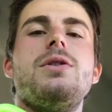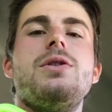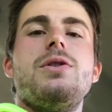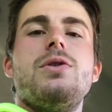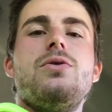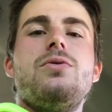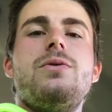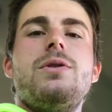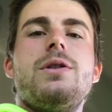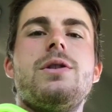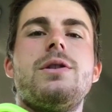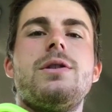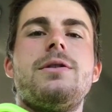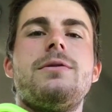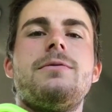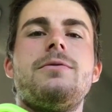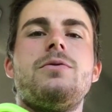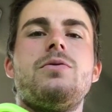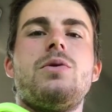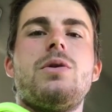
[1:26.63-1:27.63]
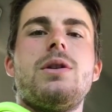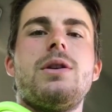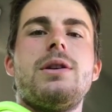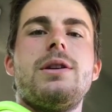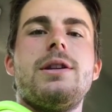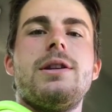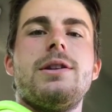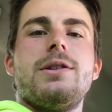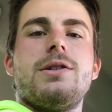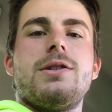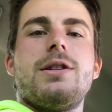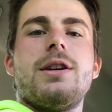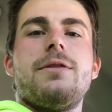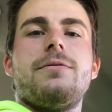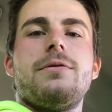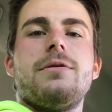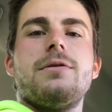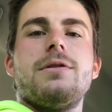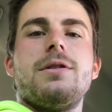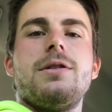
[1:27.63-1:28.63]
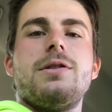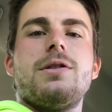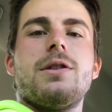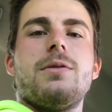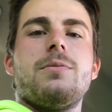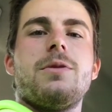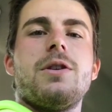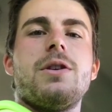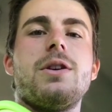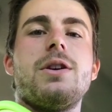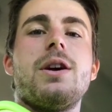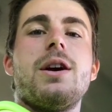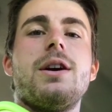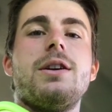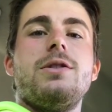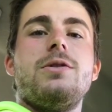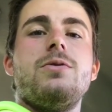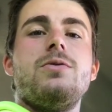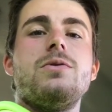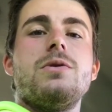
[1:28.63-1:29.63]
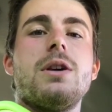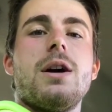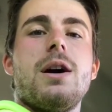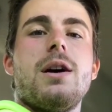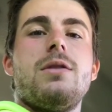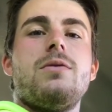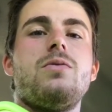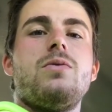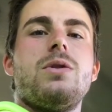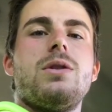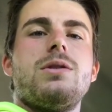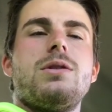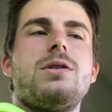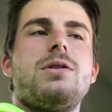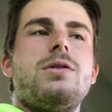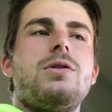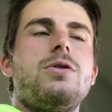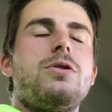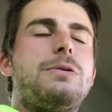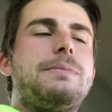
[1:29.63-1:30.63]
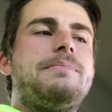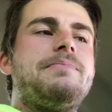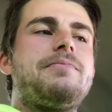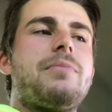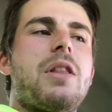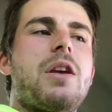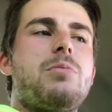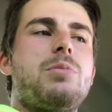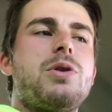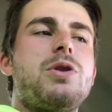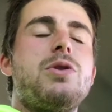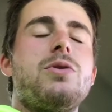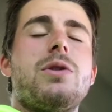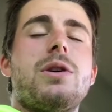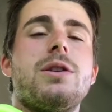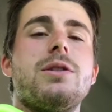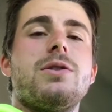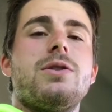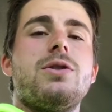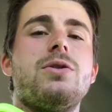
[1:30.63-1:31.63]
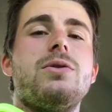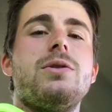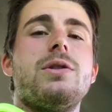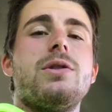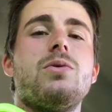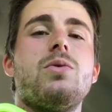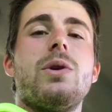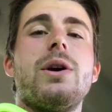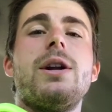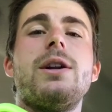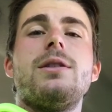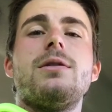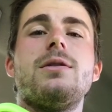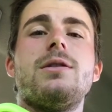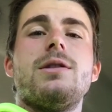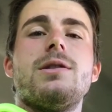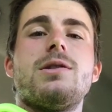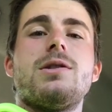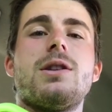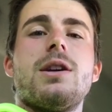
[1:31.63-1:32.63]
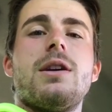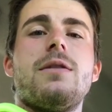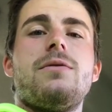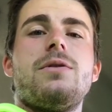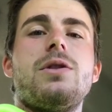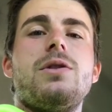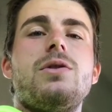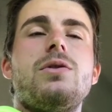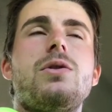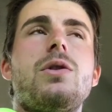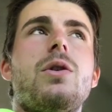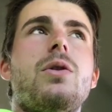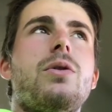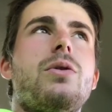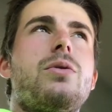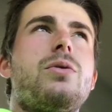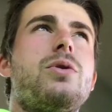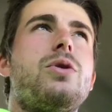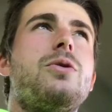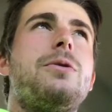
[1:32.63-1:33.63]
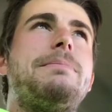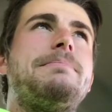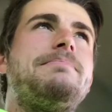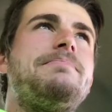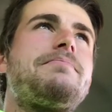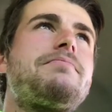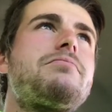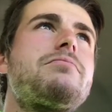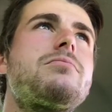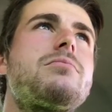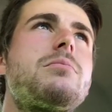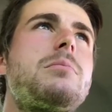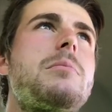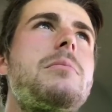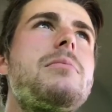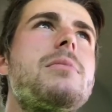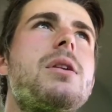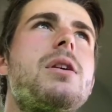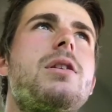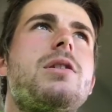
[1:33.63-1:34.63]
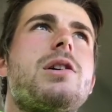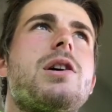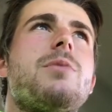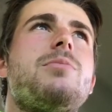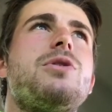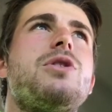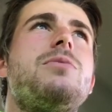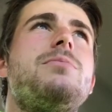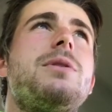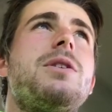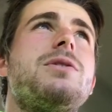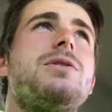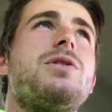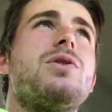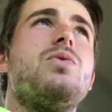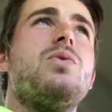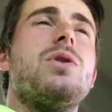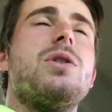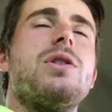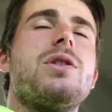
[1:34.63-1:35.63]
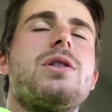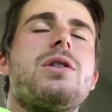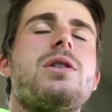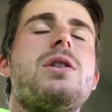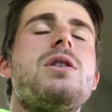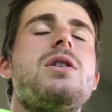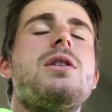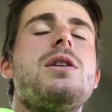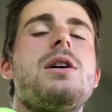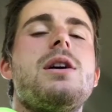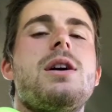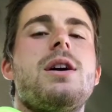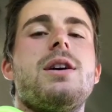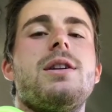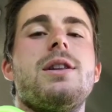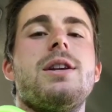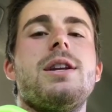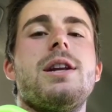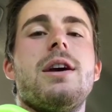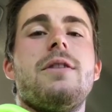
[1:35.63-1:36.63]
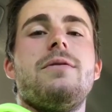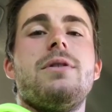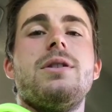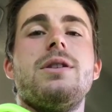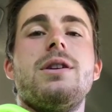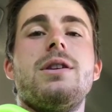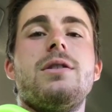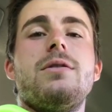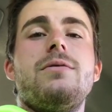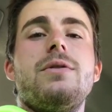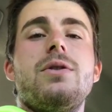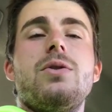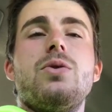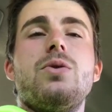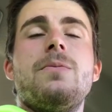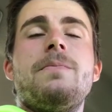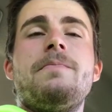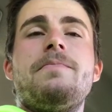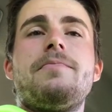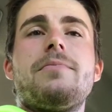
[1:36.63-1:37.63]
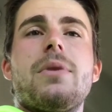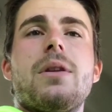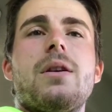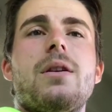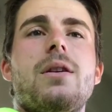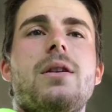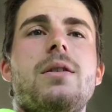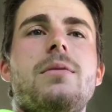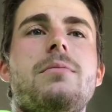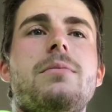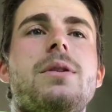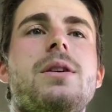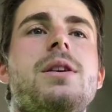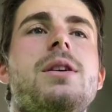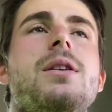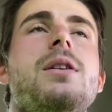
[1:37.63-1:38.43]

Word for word: union one is definitely something I do not want to do. They put you on a two year waiting list after you go through a couple of months of work and then have an interview. Um,